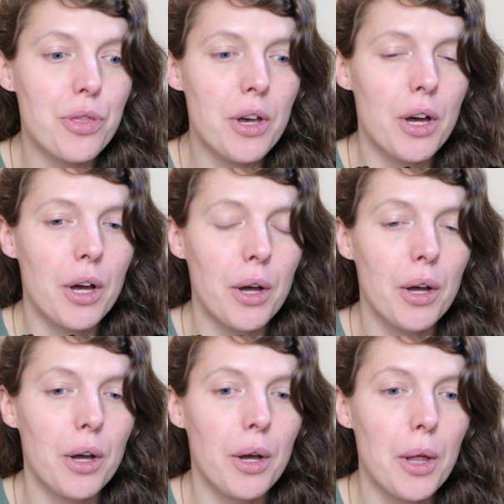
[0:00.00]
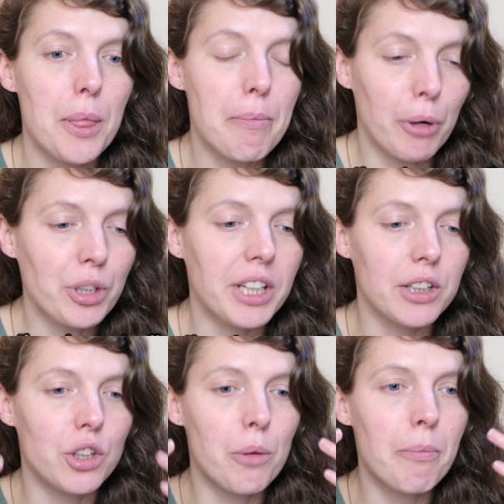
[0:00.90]
the
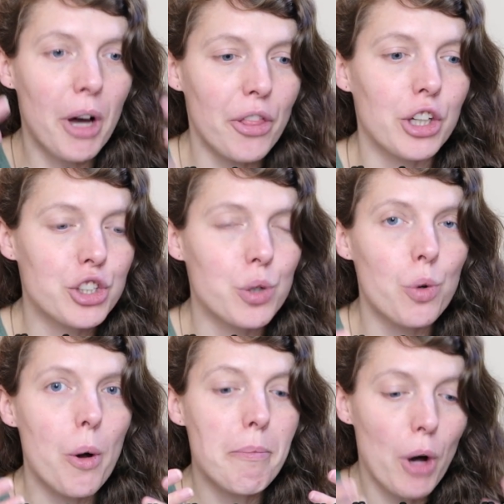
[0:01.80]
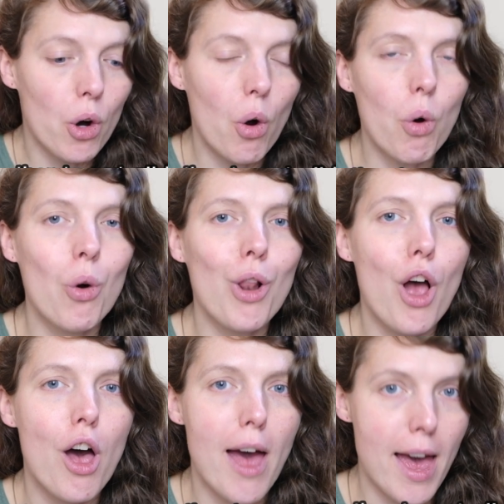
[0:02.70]
body, the mother, to put all
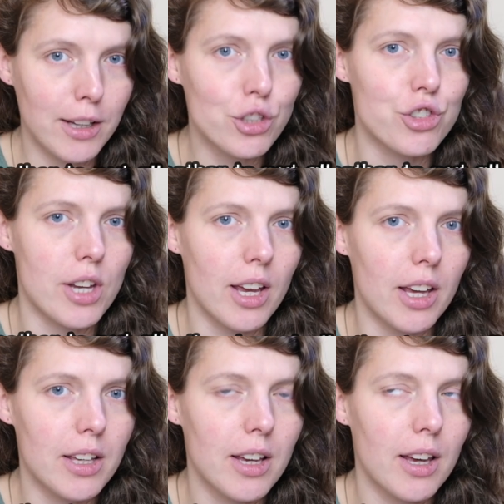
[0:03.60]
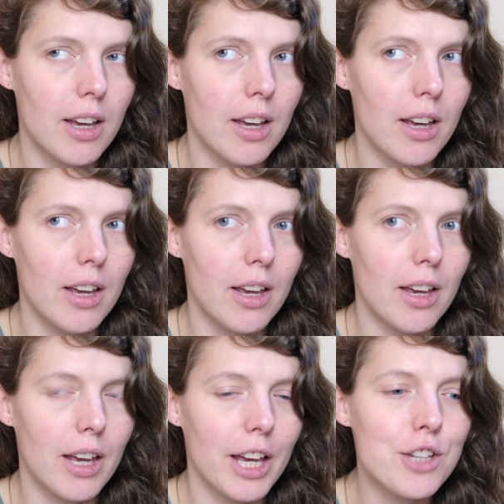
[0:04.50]
her energy
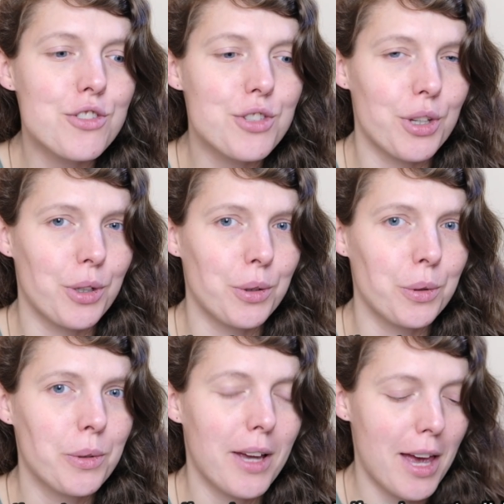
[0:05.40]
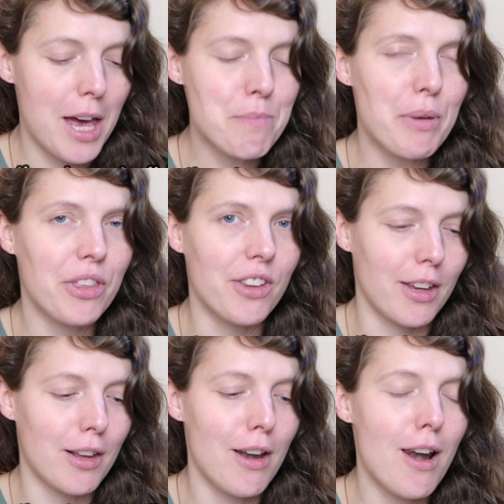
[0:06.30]
into
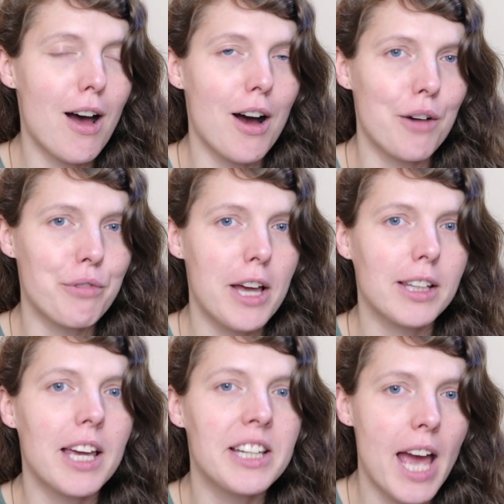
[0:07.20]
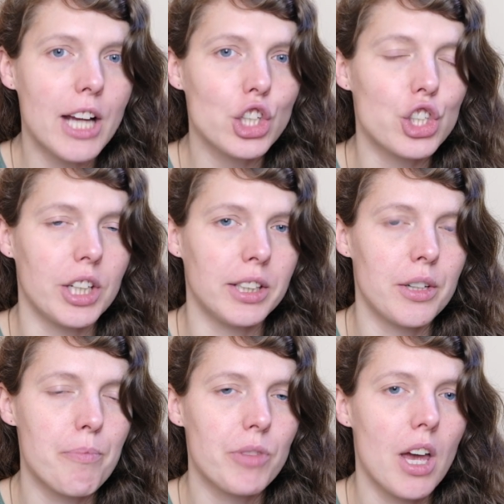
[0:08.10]
empathy, love, connection.
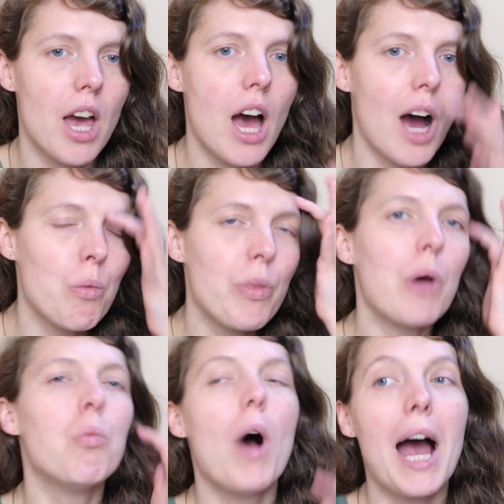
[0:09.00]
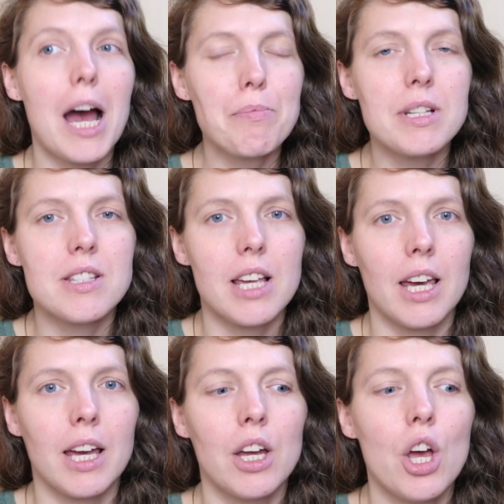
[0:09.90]
And then what happens
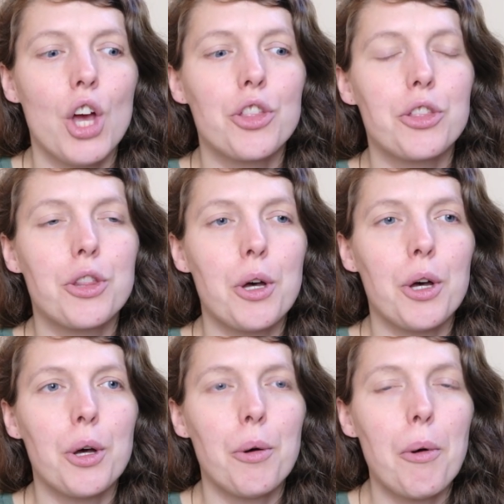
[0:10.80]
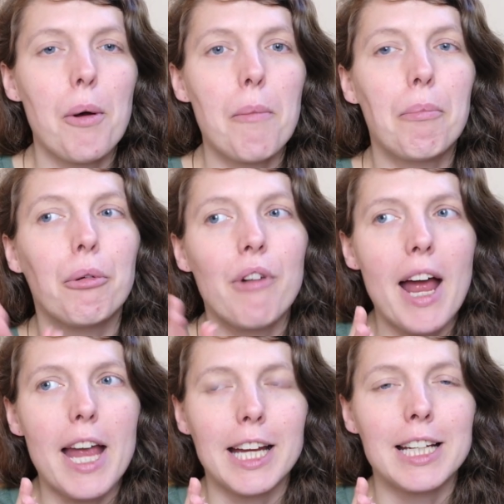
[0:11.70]
here, the
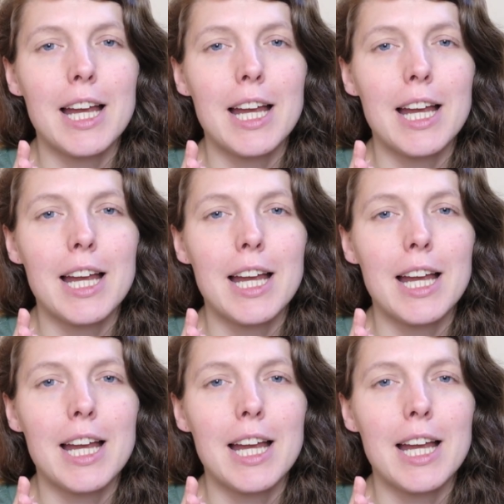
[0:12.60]
brain